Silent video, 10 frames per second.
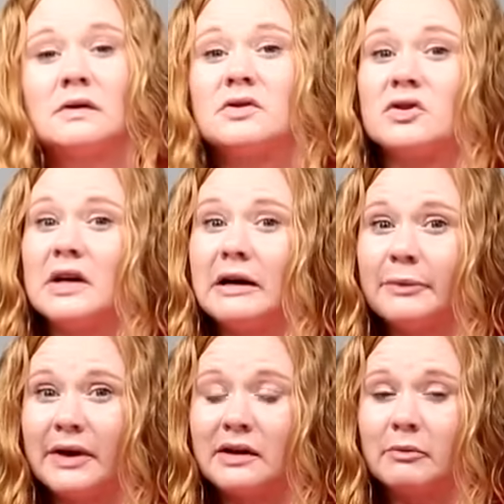So now
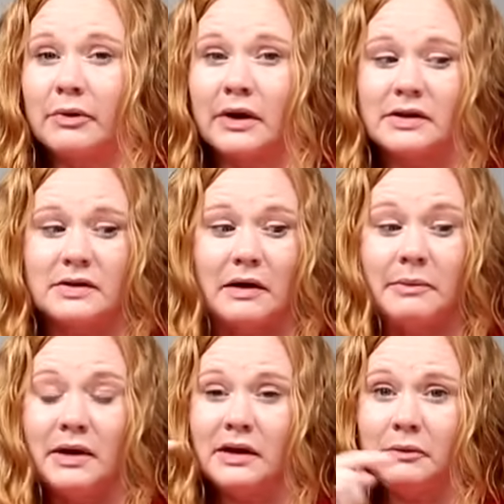I'm ready to print. So
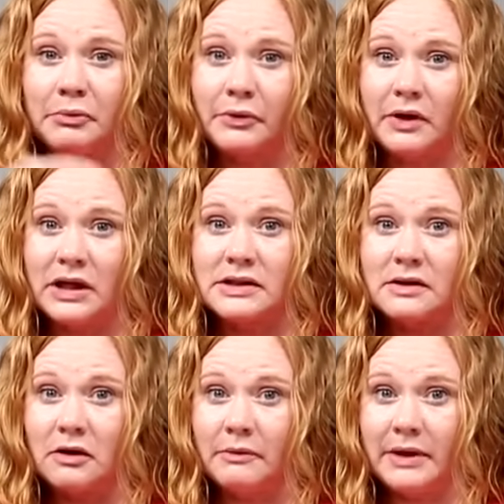I'm gonna hit
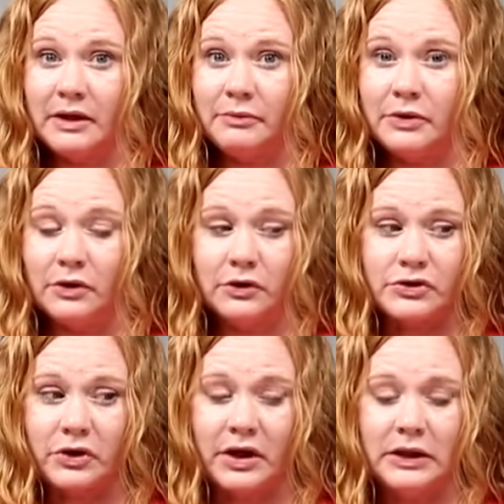print on my computer
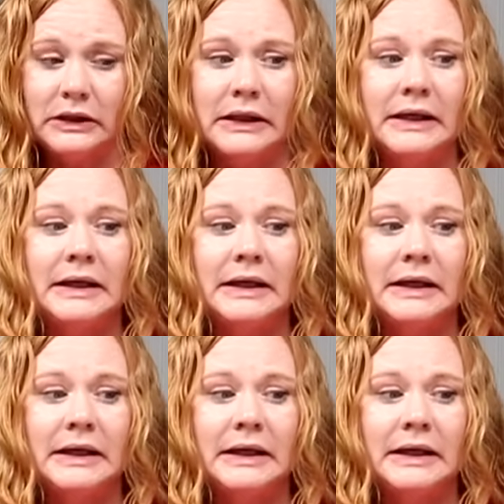screen